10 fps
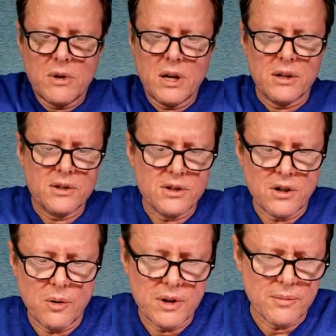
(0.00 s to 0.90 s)
Man, this is
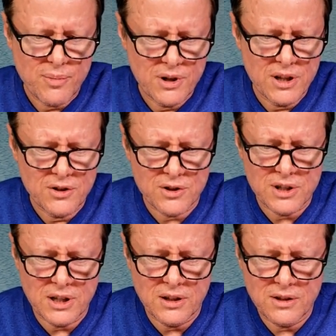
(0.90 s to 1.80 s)
gonna be pretty
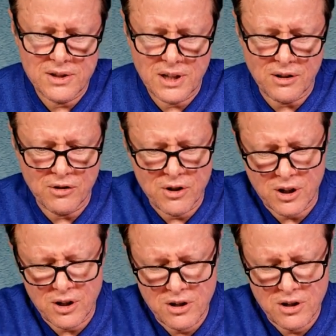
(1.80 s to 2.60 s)
interesting. Let's take a look.